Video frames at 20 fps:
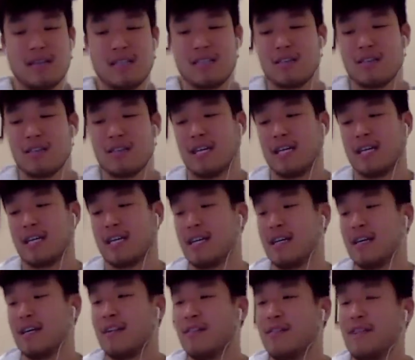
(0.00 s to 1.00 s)
so like
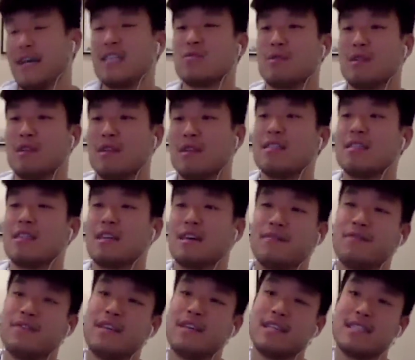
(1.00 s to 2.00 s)
that's one of the
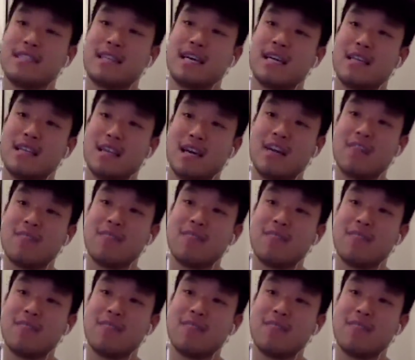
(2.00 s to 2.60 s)
tough things that a lot of